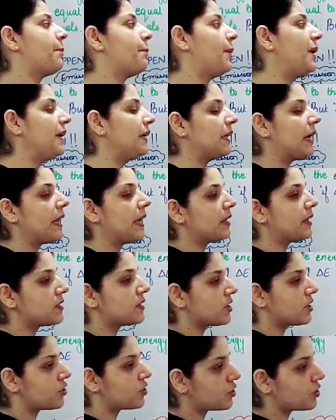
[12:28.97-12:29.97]
But
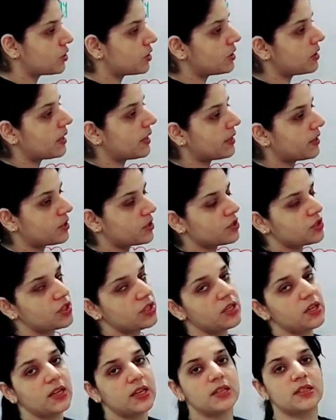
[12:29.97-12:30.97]
ionization
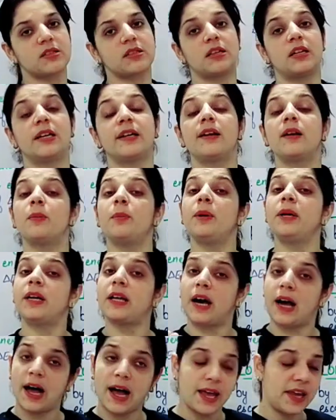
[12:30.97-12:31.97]
energy is little
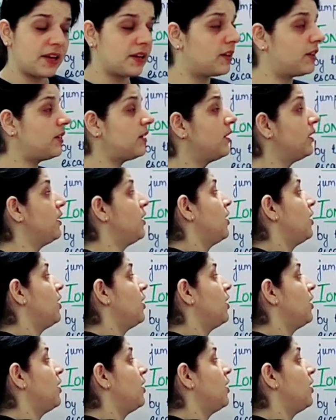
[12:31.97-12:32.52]
bit higher